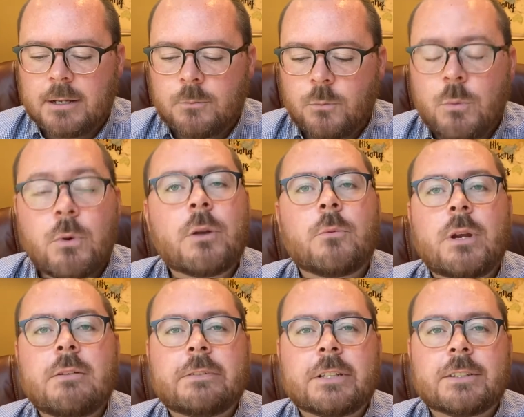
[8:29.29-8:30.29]
we want to
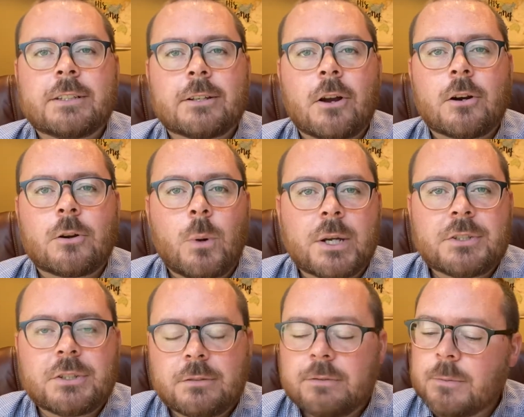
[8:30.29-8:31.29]
revisit our
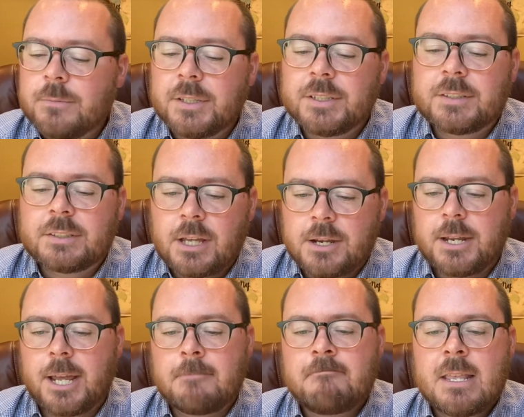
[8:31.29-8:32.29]
question from this
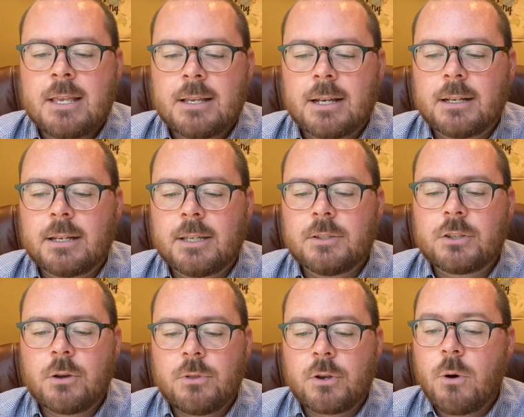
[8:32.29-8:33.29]
Sunday, and
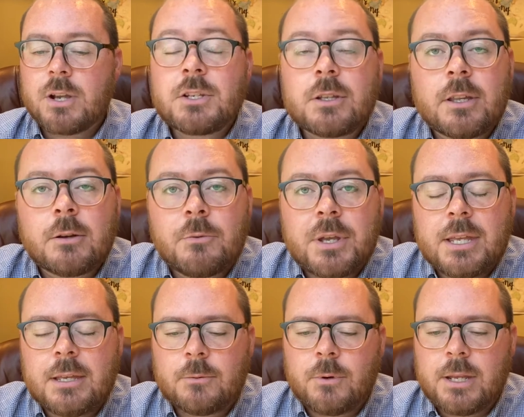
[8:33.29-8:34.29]
so the question that
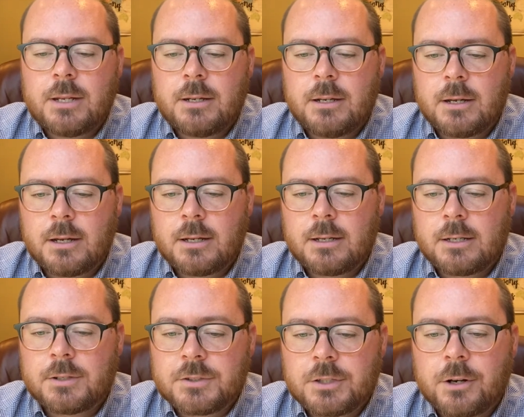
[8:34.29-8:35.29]
we we
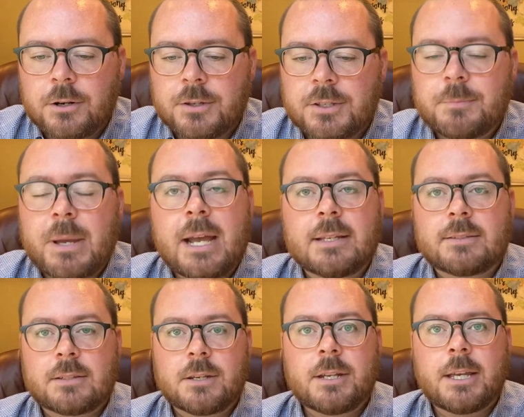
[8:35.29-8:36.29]
considered this past
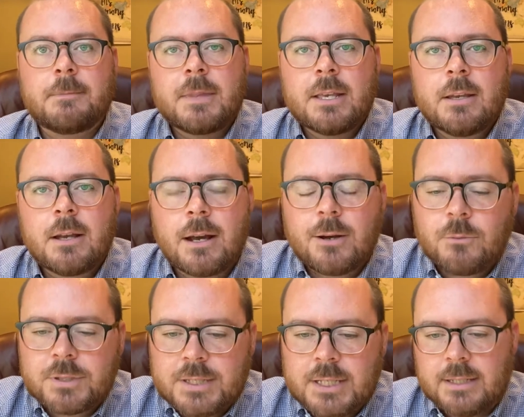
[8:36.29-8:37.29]
Sunday
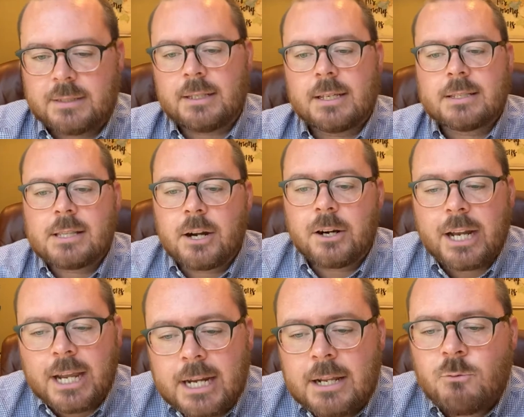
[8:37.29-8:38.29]
was this: Is there
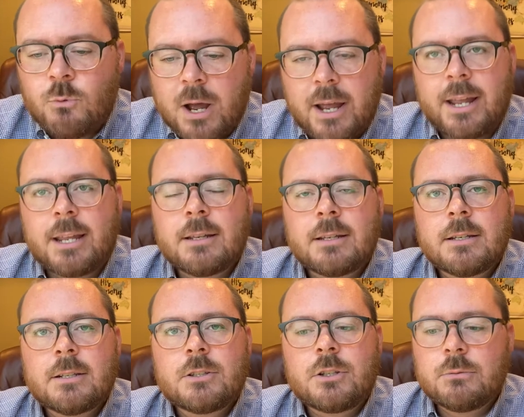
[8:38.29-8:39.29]
any way
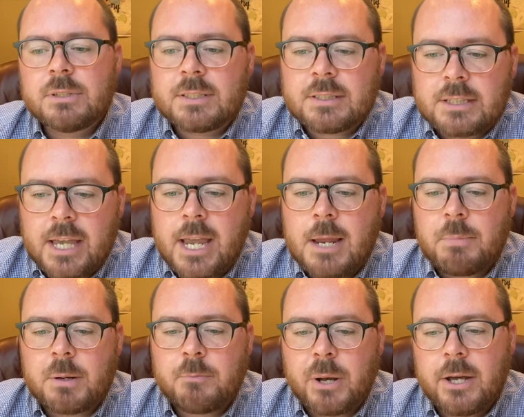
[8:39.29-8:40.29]
to escape
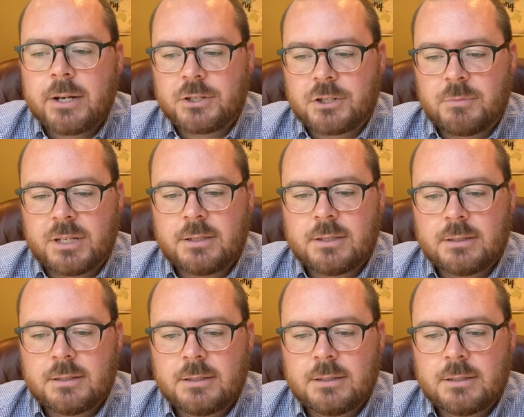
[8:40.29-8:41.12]
punishment